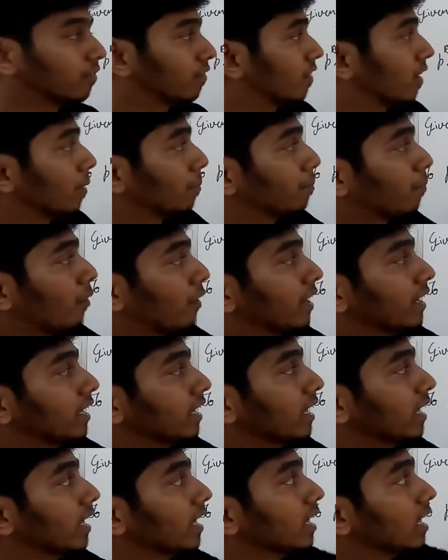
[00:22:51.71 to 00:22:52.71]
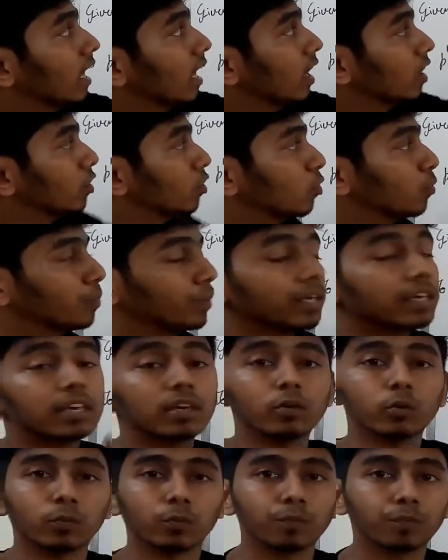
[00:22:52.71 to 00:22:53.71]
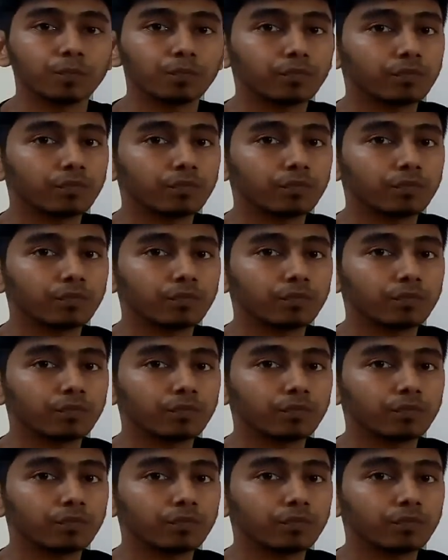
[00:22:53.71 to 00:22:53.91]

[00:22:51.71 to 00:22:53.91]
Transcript: from point A to PQ.